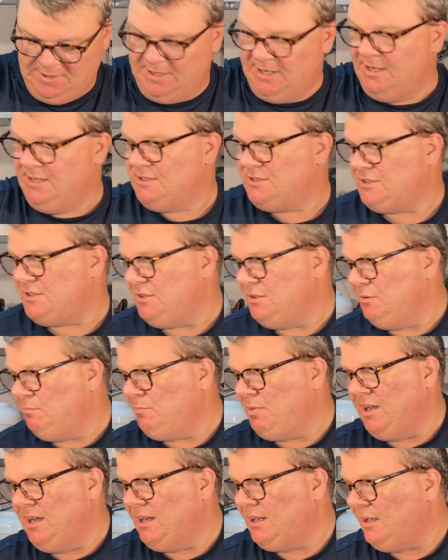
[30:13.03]
He's too
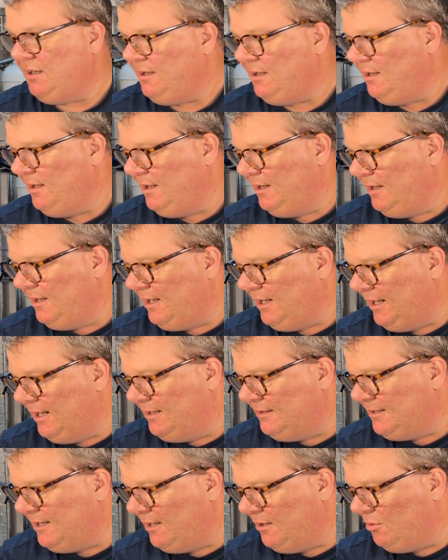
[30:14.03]
big.
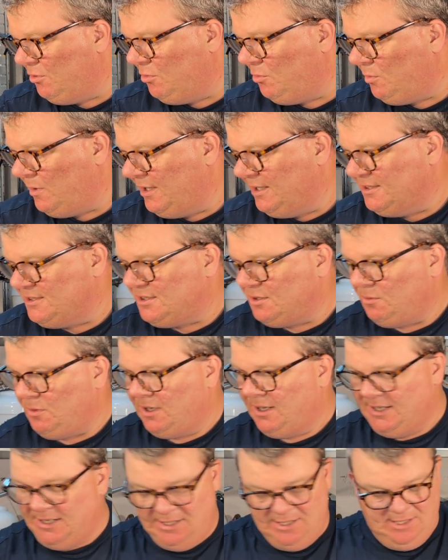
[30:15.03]
Ain't that always the
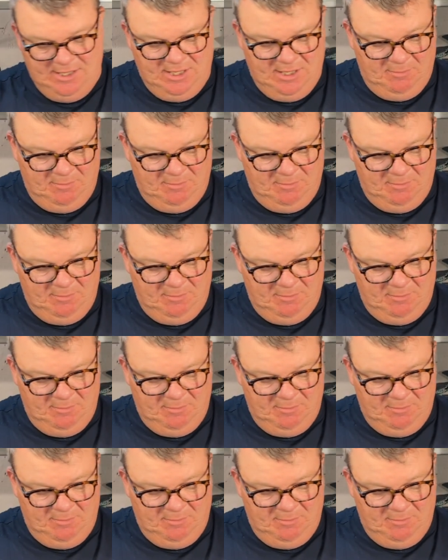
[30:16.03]
way?